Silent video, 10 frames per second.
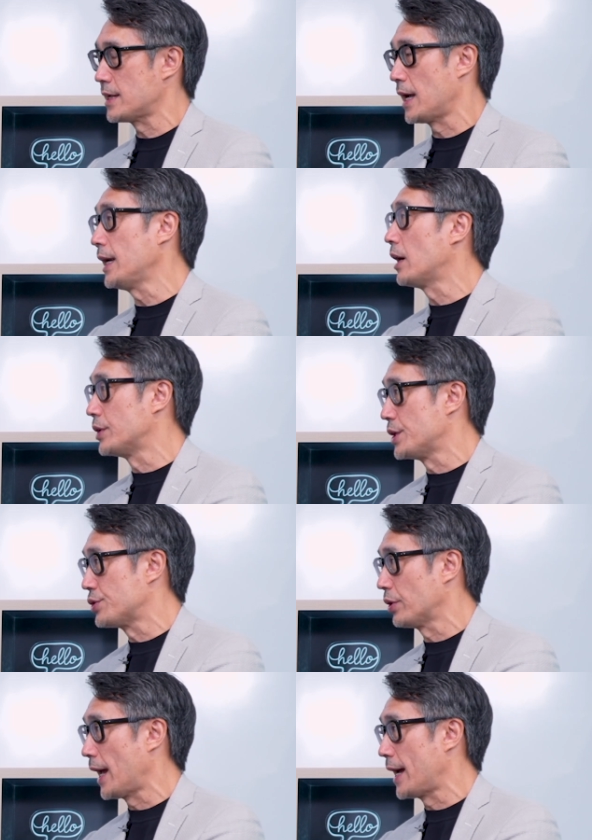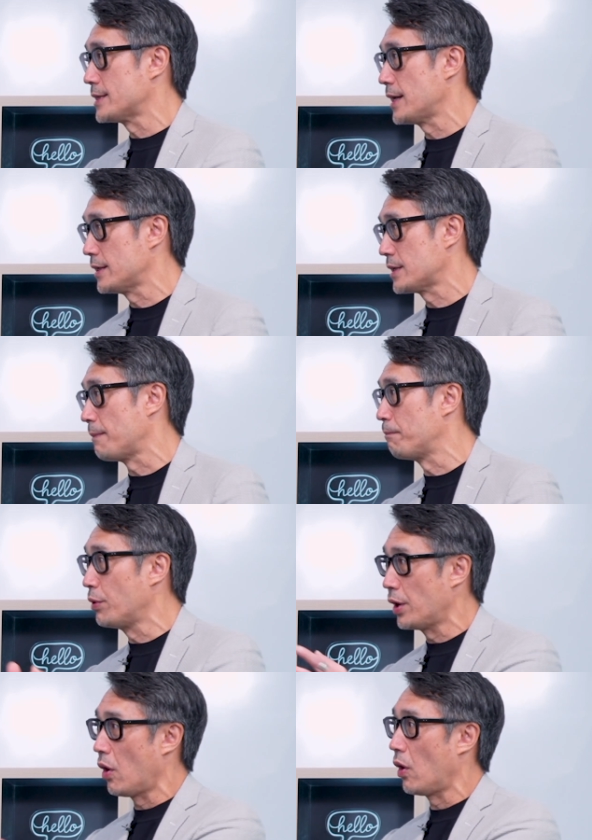and our digital assets and
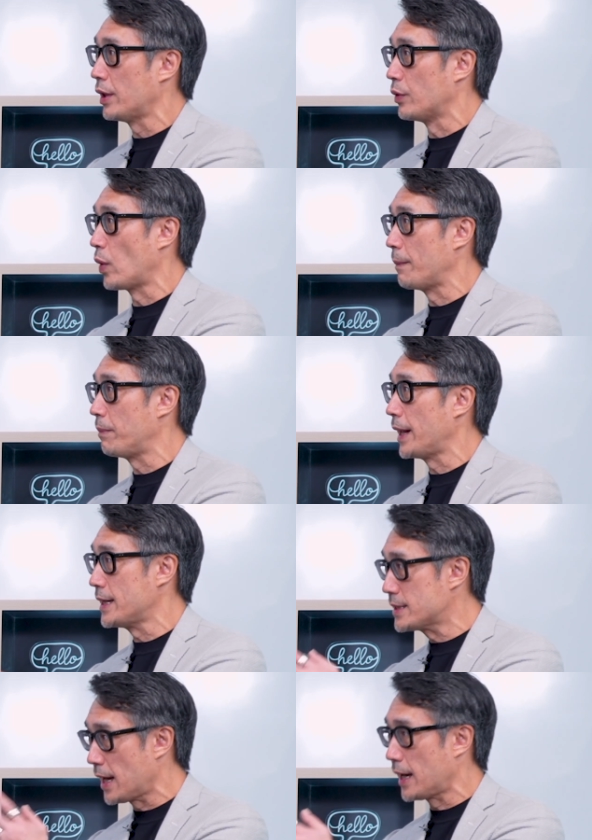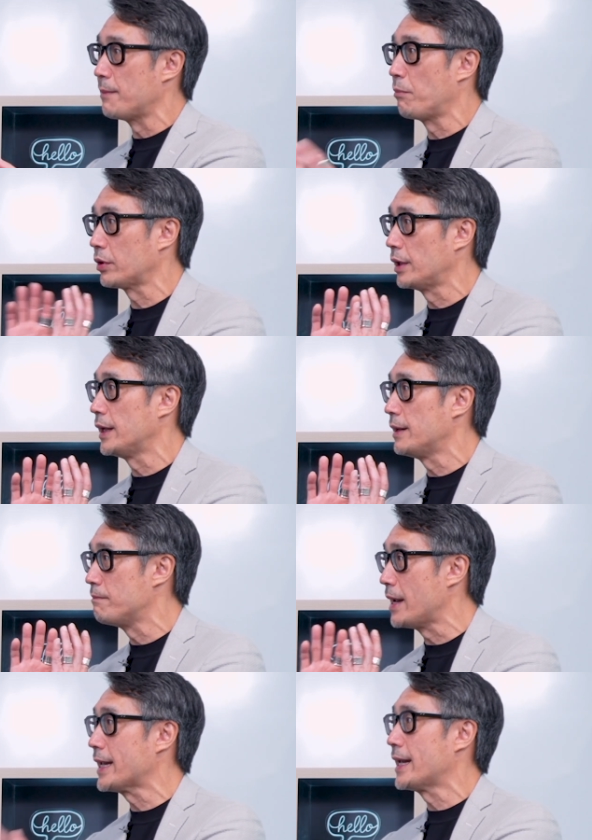put it all in one place, and importantly,
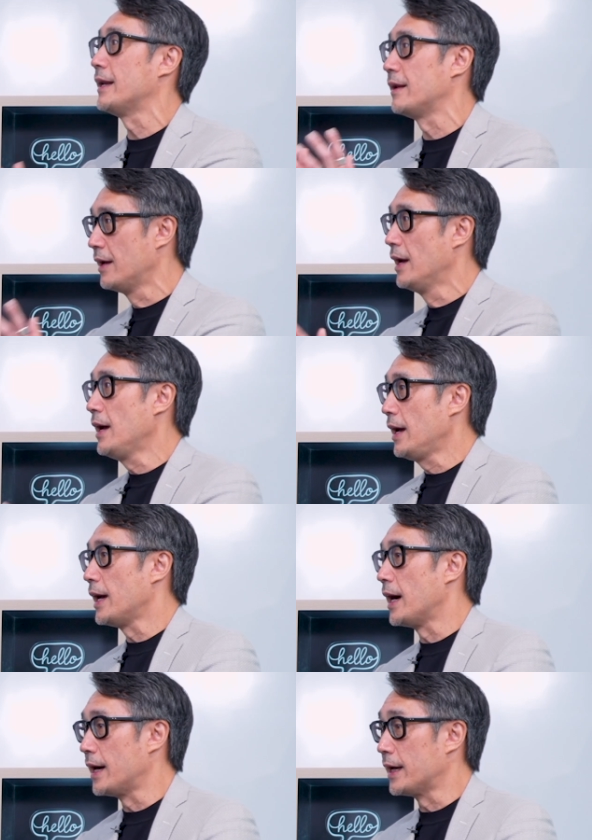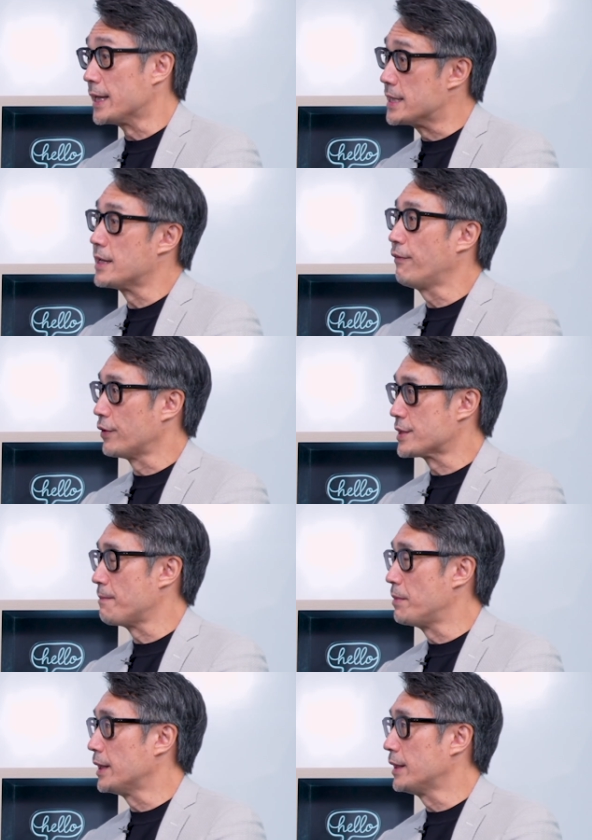make it uh, easy for
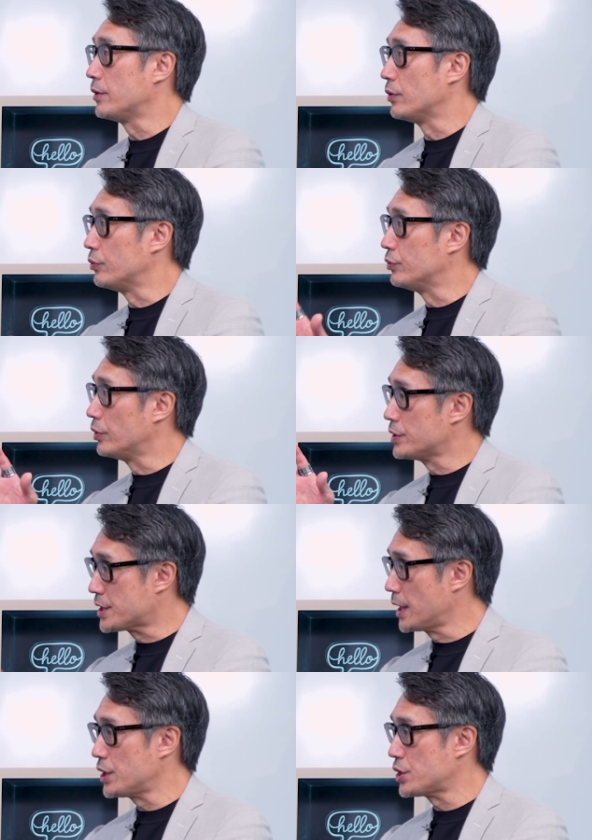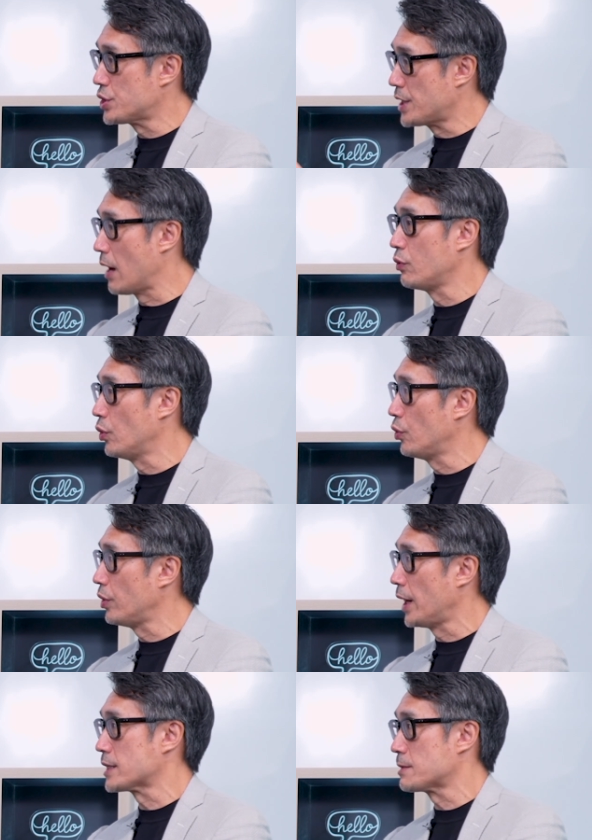somebody to search,
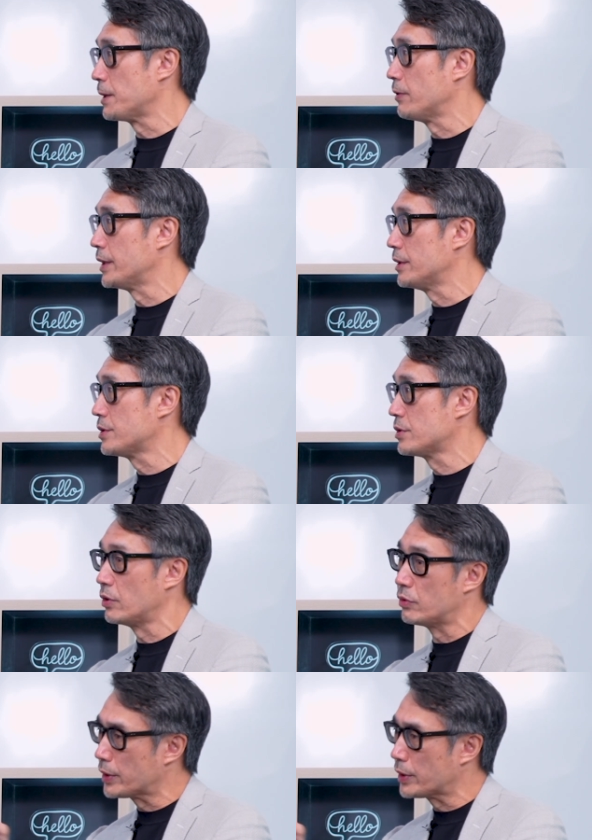download, experience. So we